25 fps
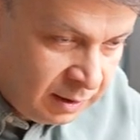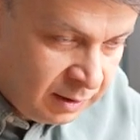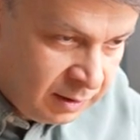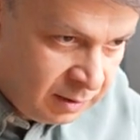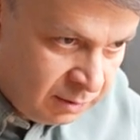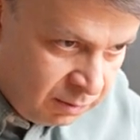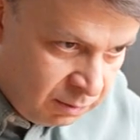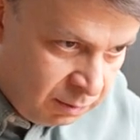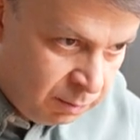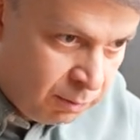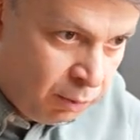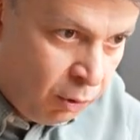
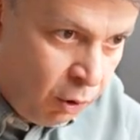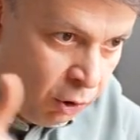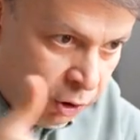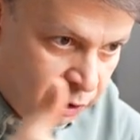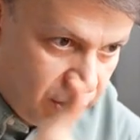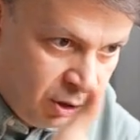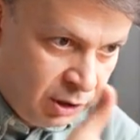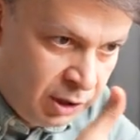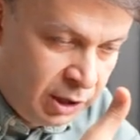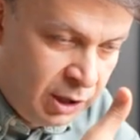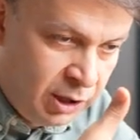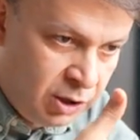
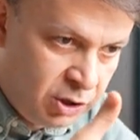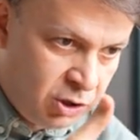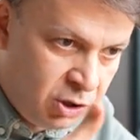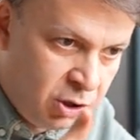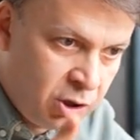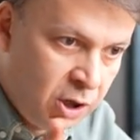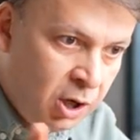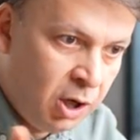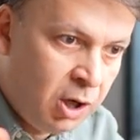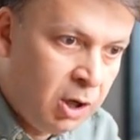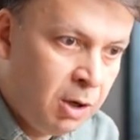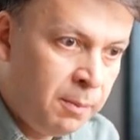borders?
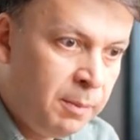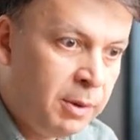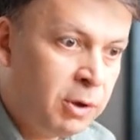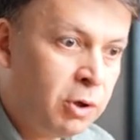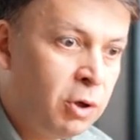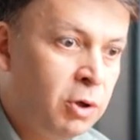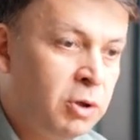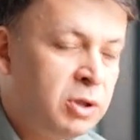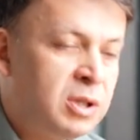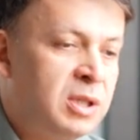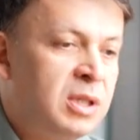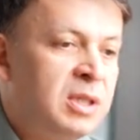
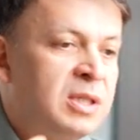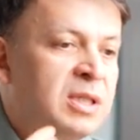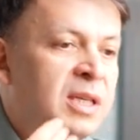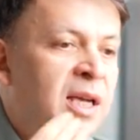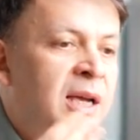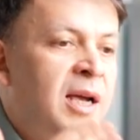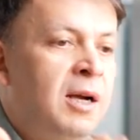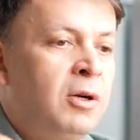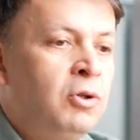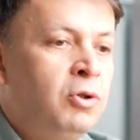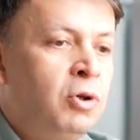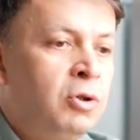Because they
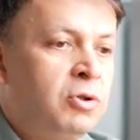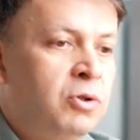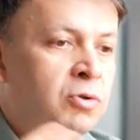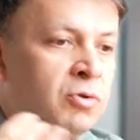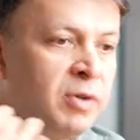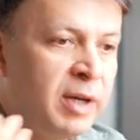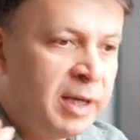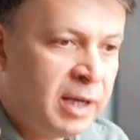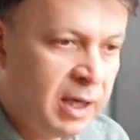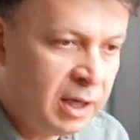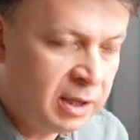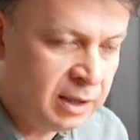are not
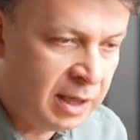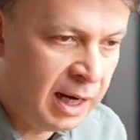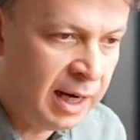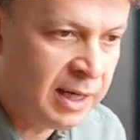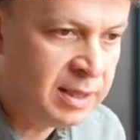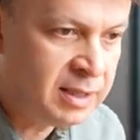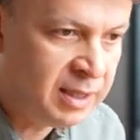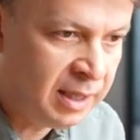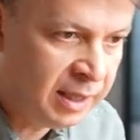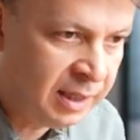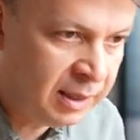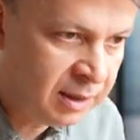
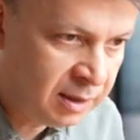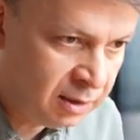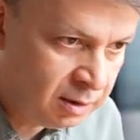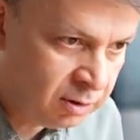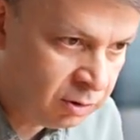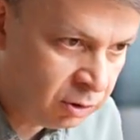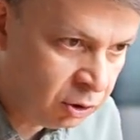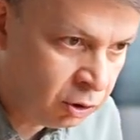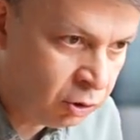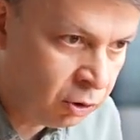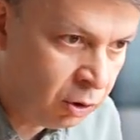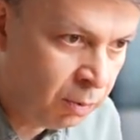recognizing,
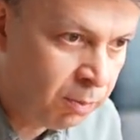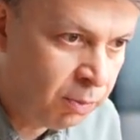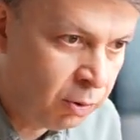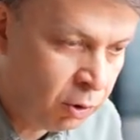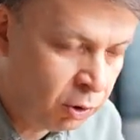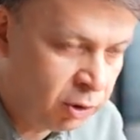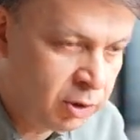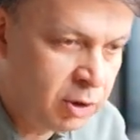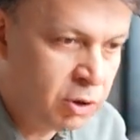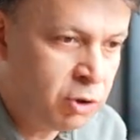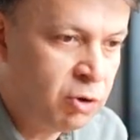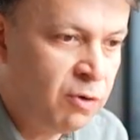you know,
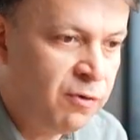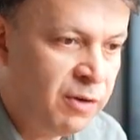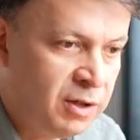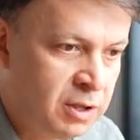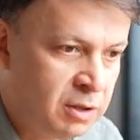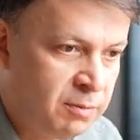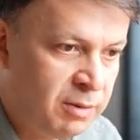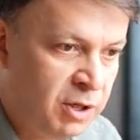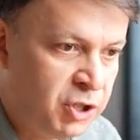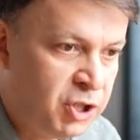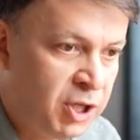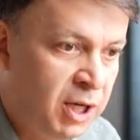borders of
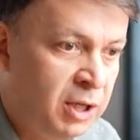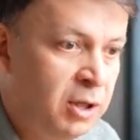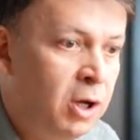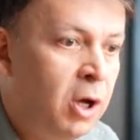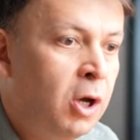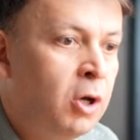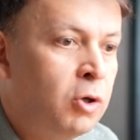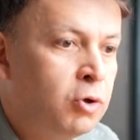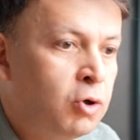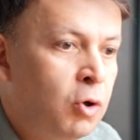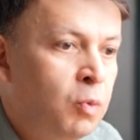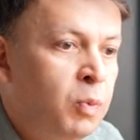Azerbaijan.
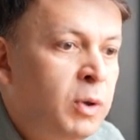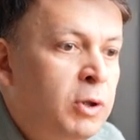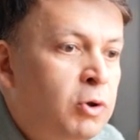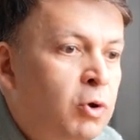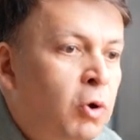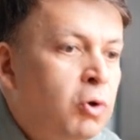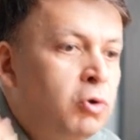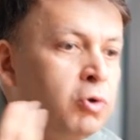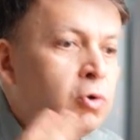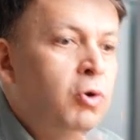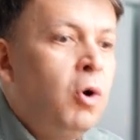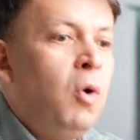So we
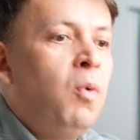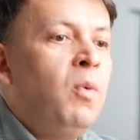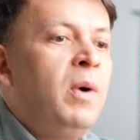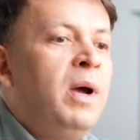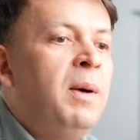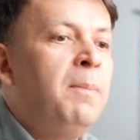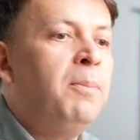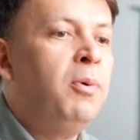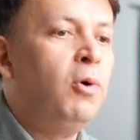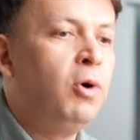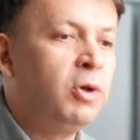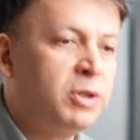don't know where
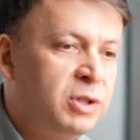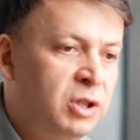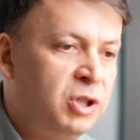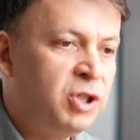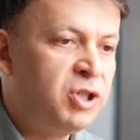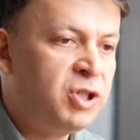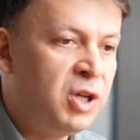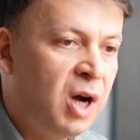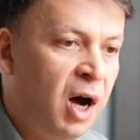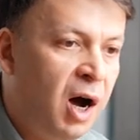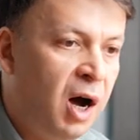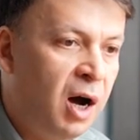
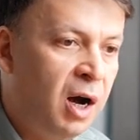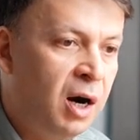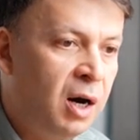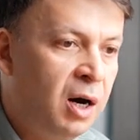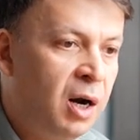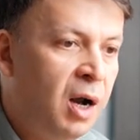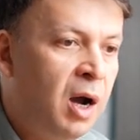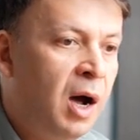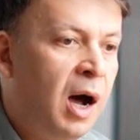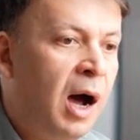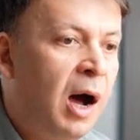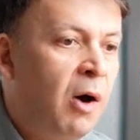borders are.
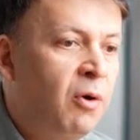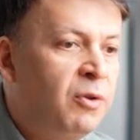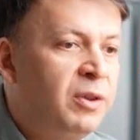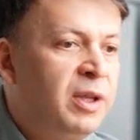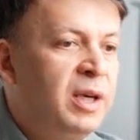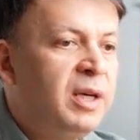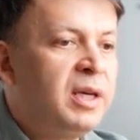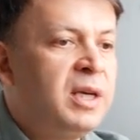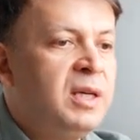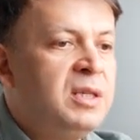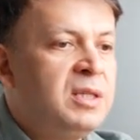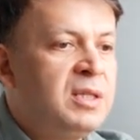How they
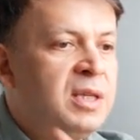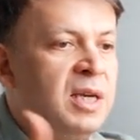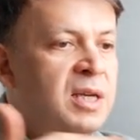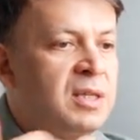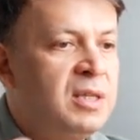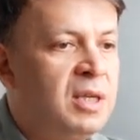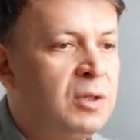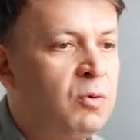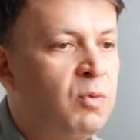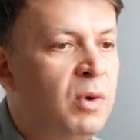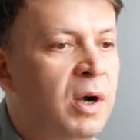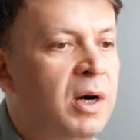can say
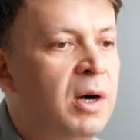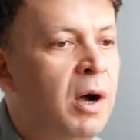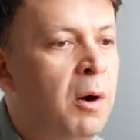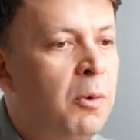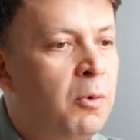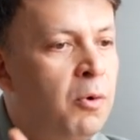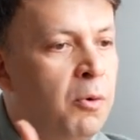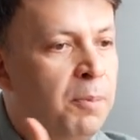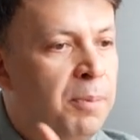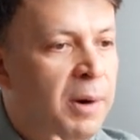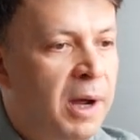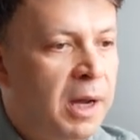that we're
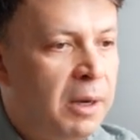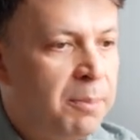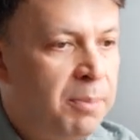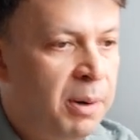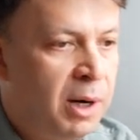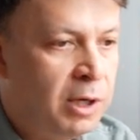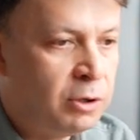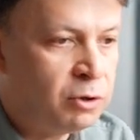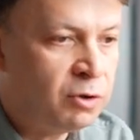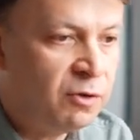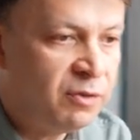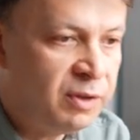occupying
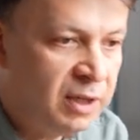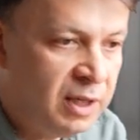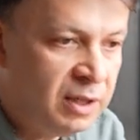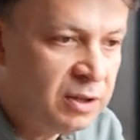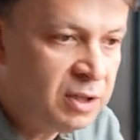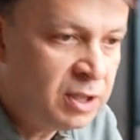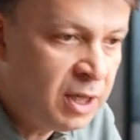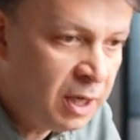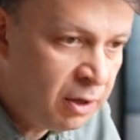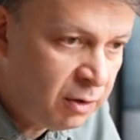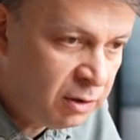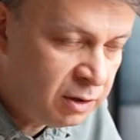part of their
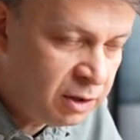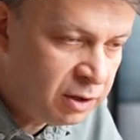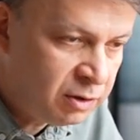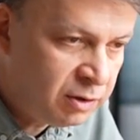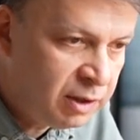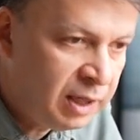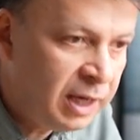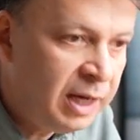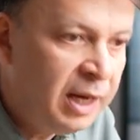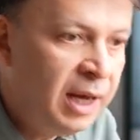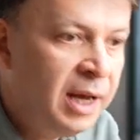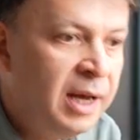
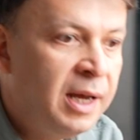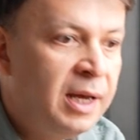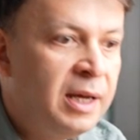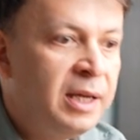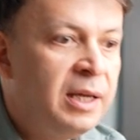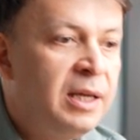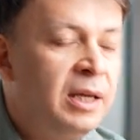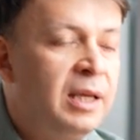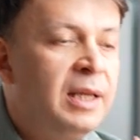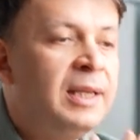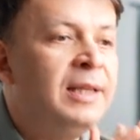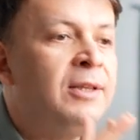territory?
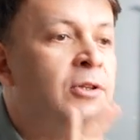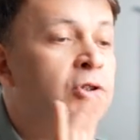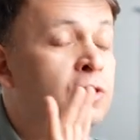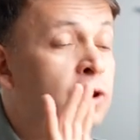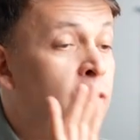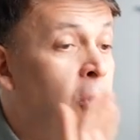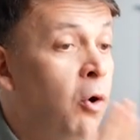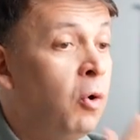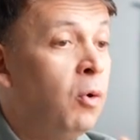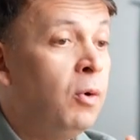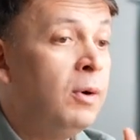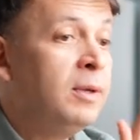
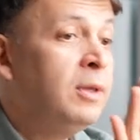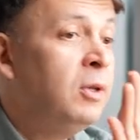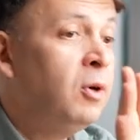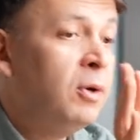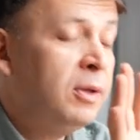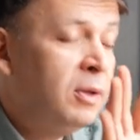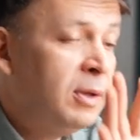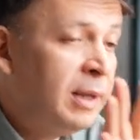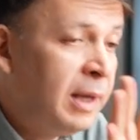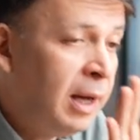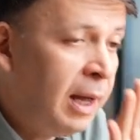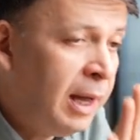
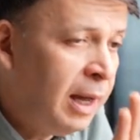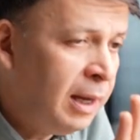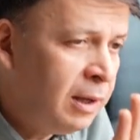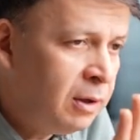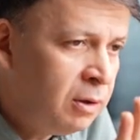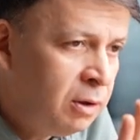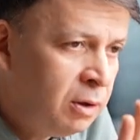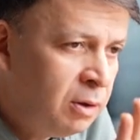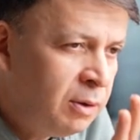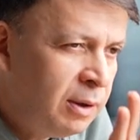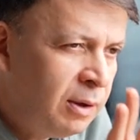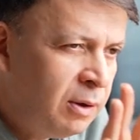
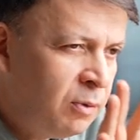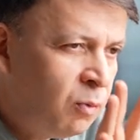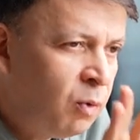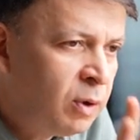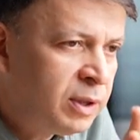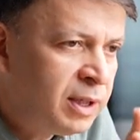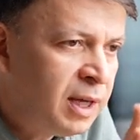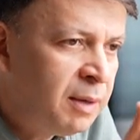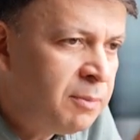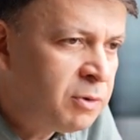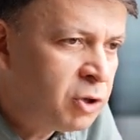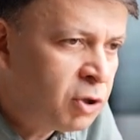
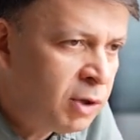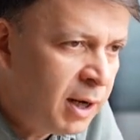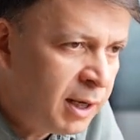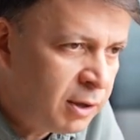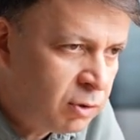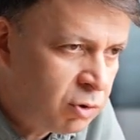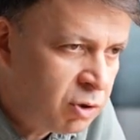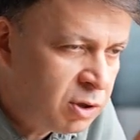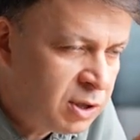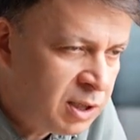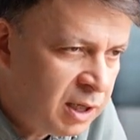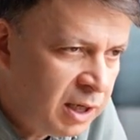What I'm trying
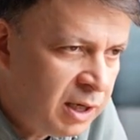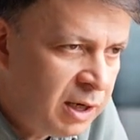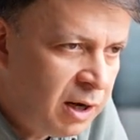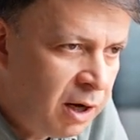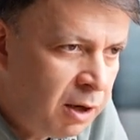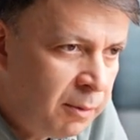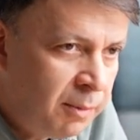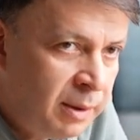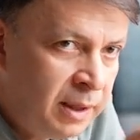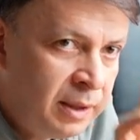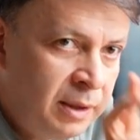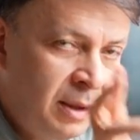to say,
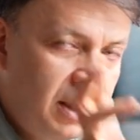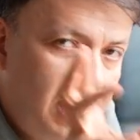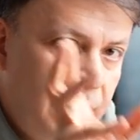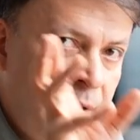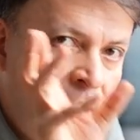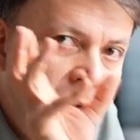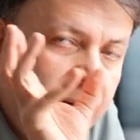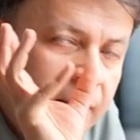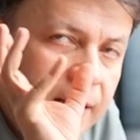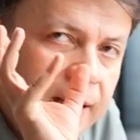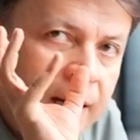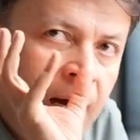Arman,
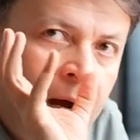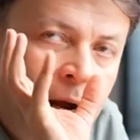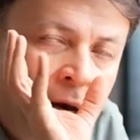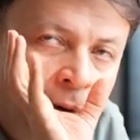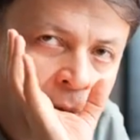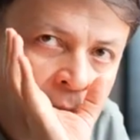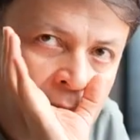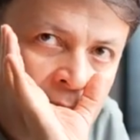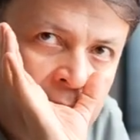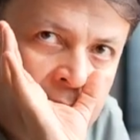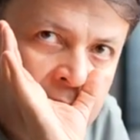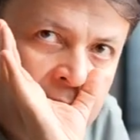
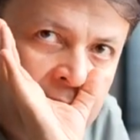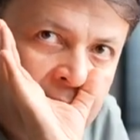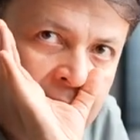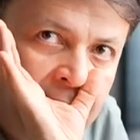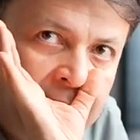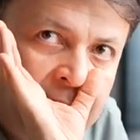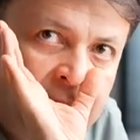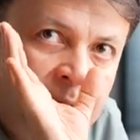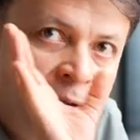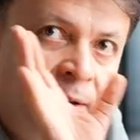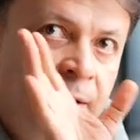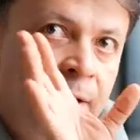that,